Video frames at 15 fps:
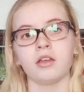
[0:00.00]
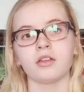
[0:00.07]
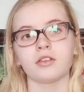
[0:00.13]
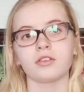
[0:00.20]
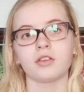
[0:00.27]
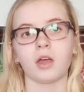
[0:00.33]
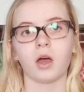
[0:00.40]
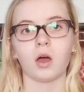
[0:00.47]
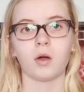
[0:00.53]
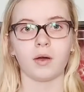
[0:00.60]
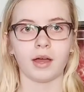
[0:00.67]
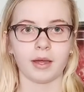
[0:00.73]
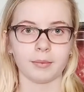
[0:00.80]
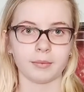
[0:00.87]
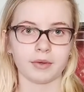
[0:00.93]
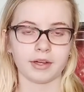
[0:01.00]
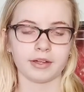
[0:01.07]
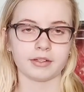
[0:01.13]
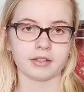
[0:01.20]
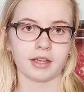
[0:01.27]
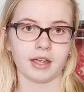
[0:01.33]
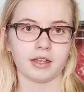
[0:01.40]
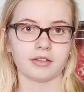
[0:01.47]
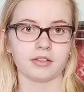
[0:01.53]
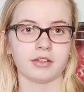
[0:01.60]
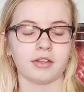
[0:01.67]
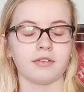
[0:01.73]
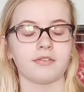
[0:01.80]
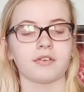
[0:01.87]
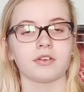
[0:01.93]
So I'm going to answer
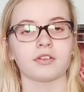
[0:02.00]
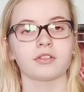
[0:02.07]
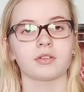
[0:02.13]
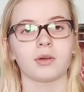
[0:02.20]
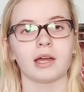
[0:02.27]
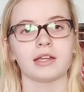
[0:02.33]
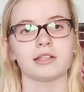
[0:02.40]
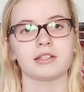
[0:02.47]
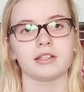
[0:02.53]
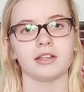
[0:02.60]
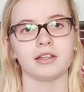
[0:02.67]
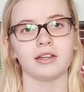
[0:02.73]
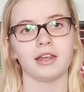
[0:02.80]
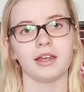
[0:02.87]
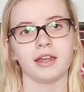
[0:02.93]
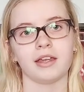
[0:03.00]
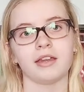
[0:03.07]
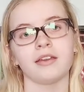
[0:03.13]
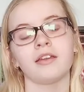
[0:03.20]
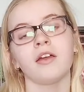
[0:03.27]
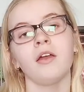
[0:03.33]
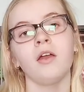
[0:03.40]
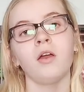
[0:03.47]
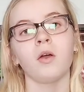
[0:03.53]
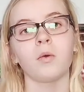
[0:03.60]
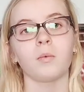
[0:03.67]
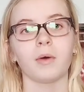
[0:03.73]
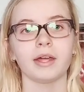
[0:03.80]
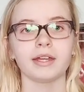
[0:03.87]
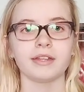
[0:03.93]
the first question, and
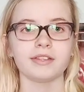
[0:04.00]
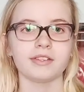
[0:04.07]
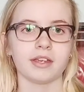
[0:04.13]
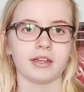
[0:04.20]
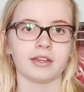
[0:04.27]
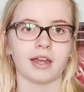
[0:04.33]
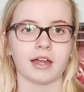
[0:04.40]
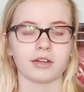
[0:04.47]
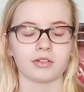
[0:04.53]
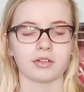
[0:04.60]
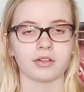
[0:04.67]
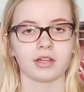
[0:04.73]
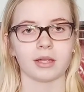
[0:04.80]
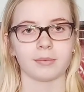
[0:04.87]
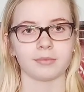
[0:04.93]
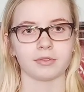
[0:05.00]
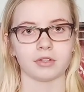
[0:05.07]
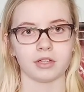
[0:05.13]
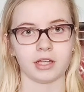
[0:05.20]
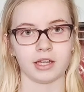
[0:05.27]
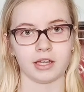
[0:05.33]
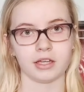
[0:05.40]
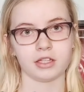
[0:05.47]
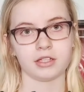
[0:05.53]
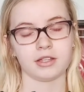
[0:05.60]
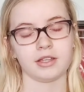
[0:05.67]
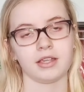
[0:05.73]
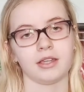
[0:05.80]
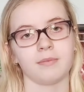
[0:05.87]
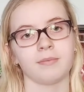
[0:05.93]
what is a natural hamster cage
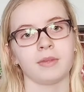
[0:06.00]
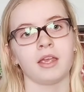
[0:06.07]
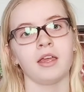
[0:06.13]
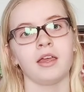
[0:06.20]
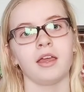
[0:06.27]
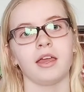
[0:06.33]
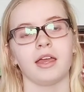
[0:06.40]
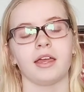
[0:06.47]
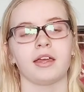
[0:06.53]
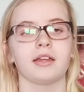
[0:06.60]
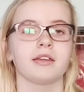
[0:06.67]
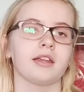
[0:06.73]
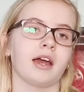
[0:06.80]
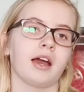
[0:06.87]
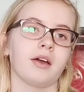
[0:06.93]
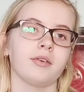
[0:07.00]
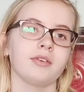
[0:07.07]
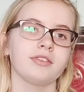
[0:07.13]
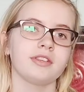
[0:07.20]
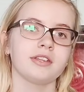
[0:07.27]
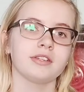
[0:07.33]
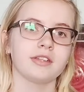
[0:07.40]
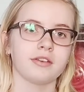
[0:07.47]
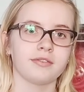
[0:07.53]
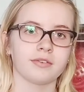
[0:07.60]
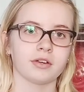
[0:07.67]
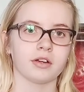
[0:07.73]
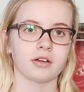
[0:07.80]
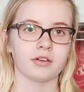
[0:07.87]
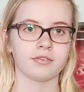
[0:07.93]
theme and how does it
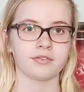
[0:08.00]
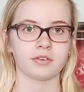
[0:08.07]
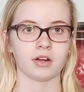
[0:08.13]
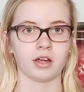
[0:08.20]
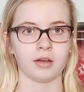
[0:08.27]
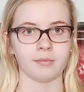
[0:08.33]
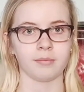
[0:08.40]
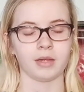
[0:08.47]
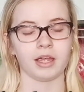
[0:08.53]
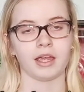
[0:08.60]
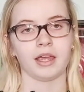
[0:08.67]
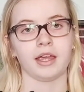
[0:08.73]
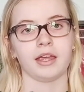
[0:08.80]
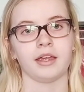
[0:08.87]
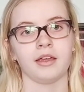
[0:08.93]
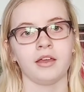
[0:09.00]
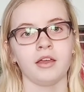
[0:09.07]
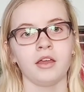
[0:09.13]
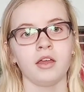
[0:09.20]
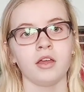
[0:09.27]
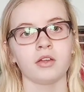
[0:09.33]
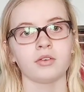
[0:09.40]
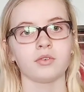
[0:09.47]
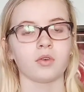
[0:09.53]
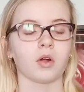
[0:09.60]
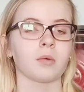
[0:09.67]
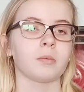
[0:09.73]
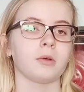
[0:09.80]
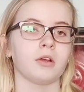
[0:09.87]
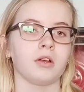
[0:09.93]
differ from a
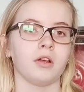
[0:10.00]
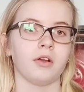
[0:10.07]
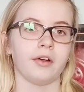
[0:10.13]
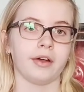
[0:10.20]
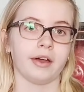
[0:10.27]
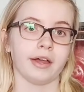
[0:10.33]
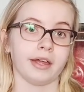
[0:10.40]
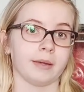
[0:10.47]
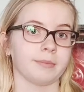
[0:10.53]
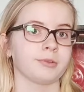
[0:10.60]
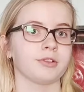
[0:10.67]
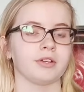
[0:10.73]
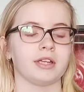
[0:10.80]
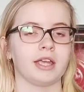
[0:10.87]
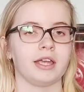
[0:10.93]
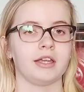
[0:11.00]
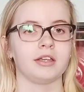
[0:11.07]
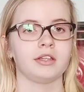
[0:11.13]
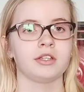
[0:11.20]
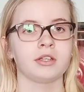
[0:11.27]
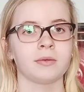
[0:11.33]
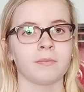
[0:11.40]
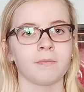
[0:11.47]
normal hamster cage?